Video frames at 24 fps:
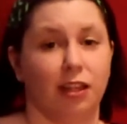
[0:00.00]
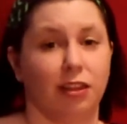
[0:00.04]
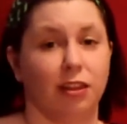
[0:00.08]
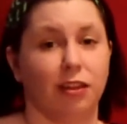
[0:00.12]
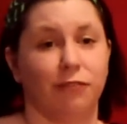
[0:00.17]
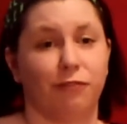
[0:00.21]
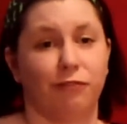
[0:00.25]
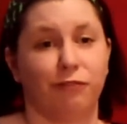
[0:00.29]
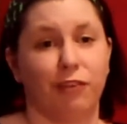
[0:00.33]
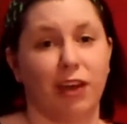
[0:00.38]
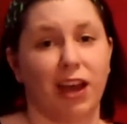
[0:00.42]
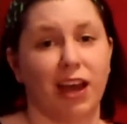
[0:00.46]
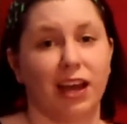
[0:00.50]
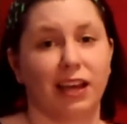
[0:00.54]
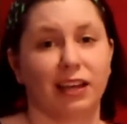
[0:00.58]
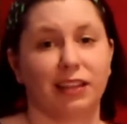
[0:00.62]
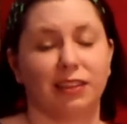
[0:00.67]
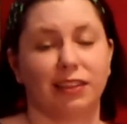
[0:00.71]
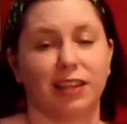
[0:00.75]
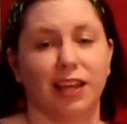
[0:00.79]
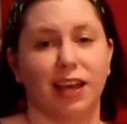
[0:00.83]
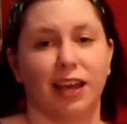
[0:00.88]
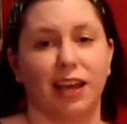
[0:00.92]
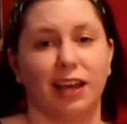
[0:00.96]
The
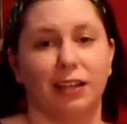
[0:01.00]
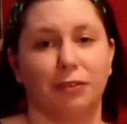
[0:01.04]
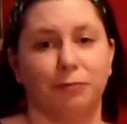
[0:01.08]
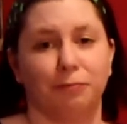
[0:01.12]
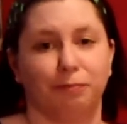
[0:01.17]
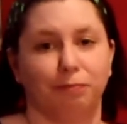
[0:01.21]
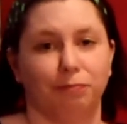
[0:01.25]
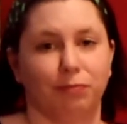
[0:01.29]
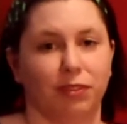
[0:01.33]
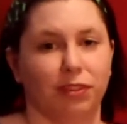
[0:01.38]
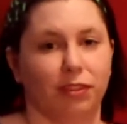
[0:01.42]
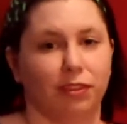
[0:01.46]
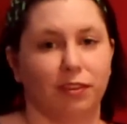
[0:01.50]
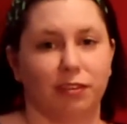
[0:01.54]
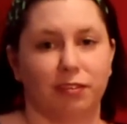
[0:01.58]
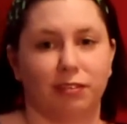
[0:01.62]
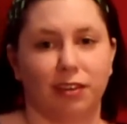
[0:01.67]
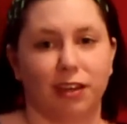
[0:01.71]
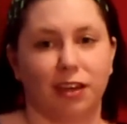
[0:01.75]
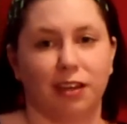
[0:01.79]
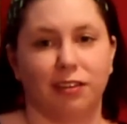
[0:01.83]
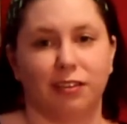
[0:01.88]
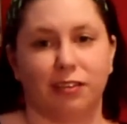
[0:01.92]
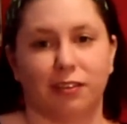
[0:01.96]
fact that the
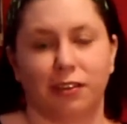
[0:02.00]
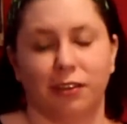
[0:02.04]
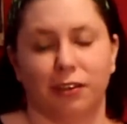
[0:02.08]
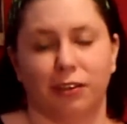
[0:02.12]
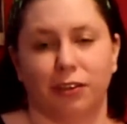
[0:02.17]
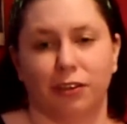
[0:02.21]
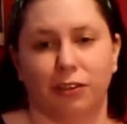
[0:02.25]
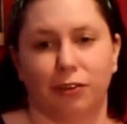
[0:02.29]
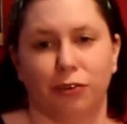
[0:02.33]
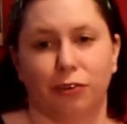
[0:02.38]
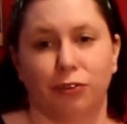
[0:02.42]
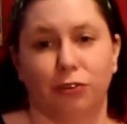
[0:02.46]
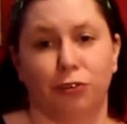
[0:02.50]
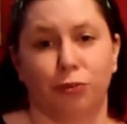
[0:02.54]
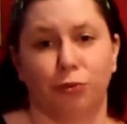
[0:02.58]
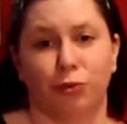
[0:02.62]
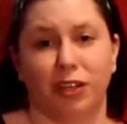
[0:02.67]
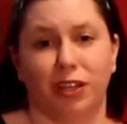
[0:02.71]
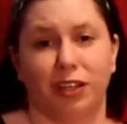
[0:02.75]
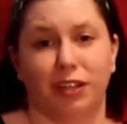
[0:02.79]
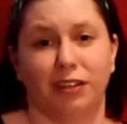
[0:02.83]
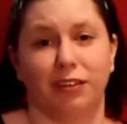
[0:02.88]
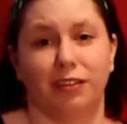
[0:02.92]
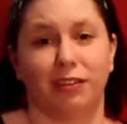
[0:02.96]
Saska
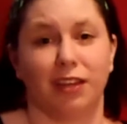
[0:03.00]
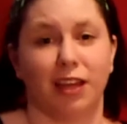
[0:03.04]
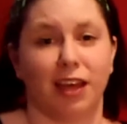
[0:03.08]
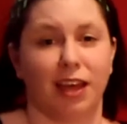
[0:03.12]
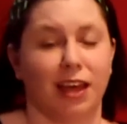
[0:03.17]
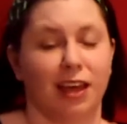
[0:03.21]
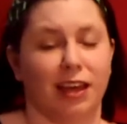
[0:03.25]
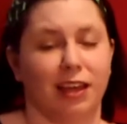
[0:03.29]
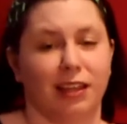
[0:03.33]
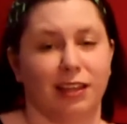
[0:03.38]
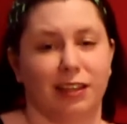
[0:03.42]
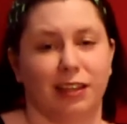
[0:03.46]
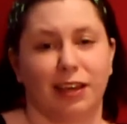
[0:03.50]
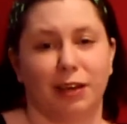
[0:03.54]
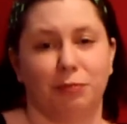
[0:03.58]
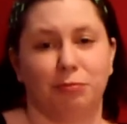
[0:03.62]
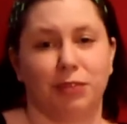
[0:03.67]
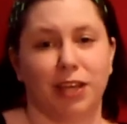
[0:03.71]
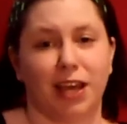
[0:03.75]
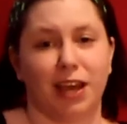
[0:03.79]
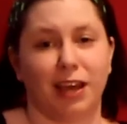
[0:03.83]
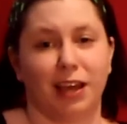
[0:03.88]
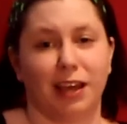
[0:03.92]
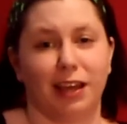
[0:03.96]
twins
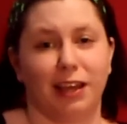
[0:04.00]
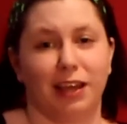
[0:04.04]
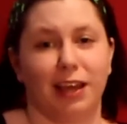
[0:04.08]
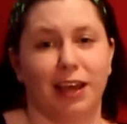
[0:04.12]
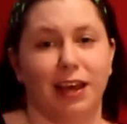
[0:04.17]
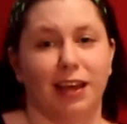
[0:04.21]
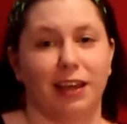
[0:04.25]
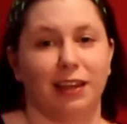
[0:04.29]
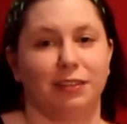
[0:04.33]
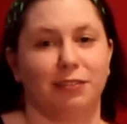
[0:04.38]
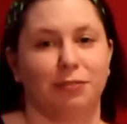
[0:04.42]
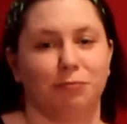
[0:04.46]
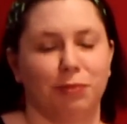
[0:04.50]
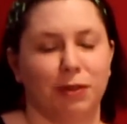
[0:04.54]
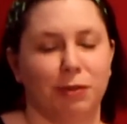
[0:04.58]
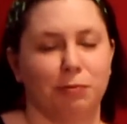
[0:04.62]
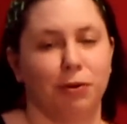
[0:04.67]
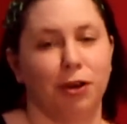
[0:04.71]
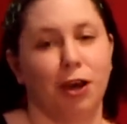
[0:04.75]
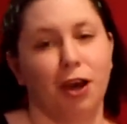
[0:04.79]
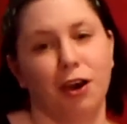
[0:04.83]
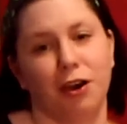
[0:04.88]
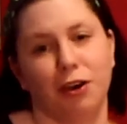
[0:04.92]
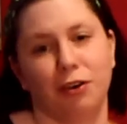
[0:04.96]
kept asked
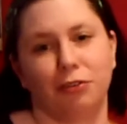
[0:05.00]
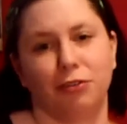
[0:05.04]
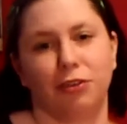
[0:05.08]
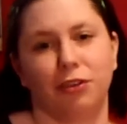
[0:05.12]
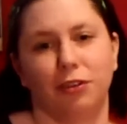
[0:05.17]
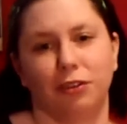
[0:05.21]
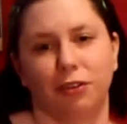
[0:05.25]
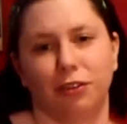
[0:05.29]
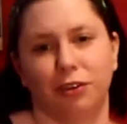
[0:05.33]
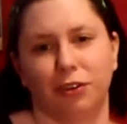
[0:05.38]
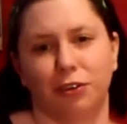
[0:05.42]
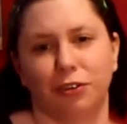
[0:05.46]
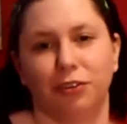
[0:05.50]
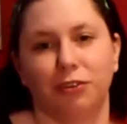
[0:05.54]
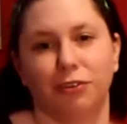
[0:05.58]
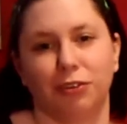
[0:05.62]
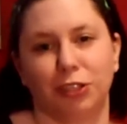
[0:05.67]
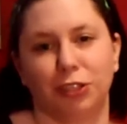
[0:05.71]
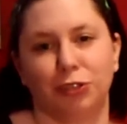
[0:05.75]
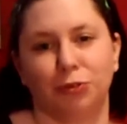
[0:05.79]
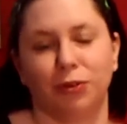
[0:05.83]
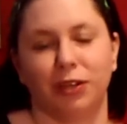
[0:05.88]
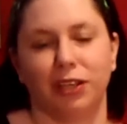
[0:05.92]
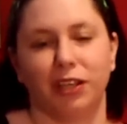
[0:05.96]
people, "Oh, are
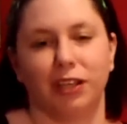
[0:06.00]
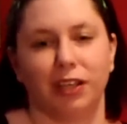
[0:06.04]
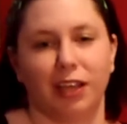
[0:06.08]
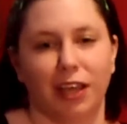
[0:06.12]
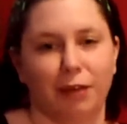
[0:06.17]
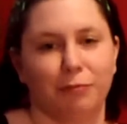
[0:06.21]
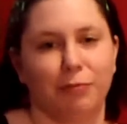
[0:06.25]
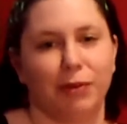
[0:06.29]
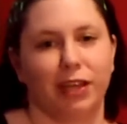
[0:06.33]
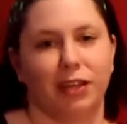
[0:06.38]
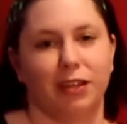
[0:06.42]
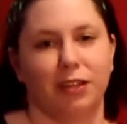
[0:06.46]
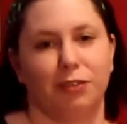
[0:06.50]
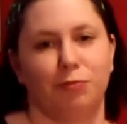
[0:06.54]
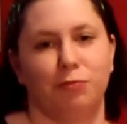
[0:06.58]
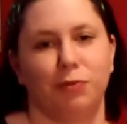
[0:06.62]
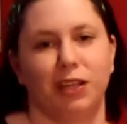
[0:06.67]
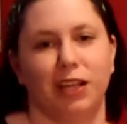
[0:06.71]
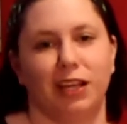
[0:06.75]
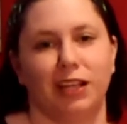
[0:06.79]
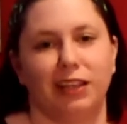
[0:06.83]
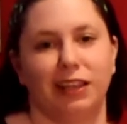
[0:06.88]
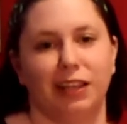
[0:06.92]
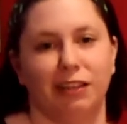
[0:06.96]
you a twin?" and my
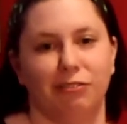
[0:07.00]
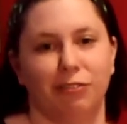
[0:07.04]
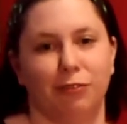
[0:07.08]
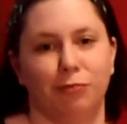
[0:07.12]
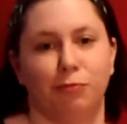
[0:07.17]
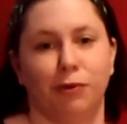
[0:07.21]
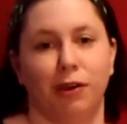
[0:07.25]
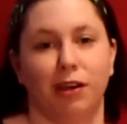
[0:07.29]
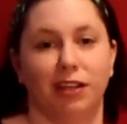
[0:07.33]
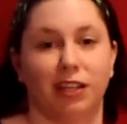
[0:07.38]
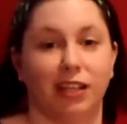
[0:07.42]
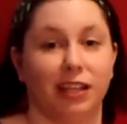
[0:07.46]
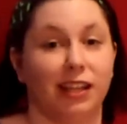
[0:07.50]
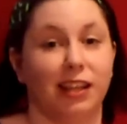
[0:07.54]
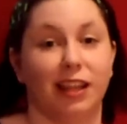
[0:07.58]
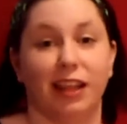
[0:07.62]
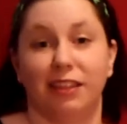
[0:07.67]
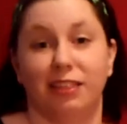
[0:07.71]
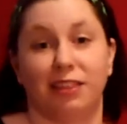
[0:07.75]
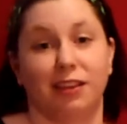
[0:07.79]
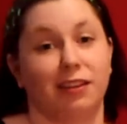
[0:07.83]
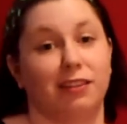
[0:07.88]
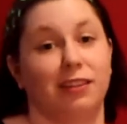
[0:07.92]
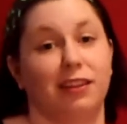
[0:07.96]
husband actually responded, and
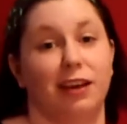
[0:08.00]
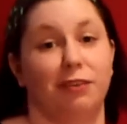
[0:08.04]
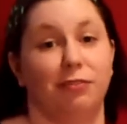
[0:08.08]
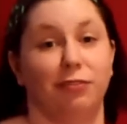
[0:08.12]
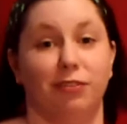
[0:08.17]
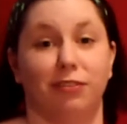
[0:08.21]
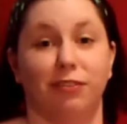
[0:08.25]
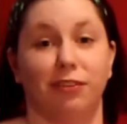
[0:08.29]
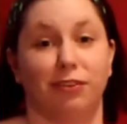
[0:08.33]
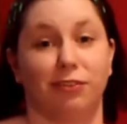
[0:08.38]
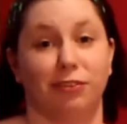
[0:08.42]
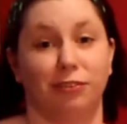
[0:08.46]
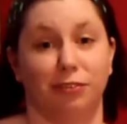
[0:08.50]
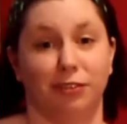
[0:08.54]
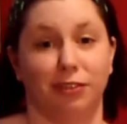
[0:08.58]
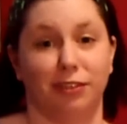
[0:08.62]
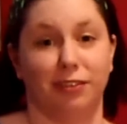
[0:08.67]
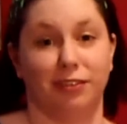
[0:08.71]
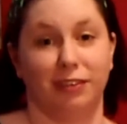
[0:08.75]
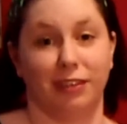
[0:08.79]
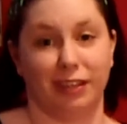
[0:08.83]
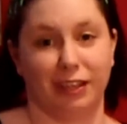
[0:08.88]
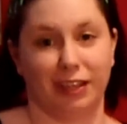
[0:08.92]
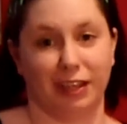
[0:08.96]
they thought that was the
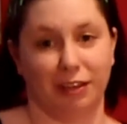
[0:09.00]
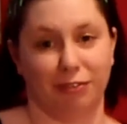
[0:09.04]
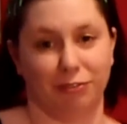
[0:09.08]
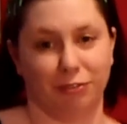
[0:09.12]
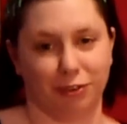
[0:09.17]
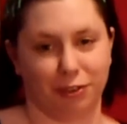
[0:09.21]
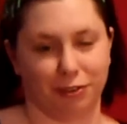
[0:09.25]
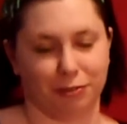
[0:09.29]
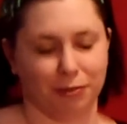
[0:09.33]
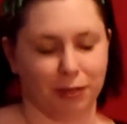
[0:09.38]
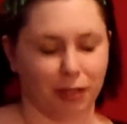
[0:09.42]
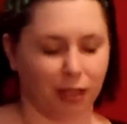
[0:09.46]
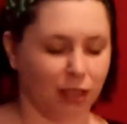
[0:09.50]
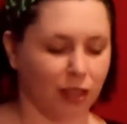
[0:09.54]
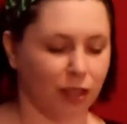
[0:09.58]
coolest thing ever.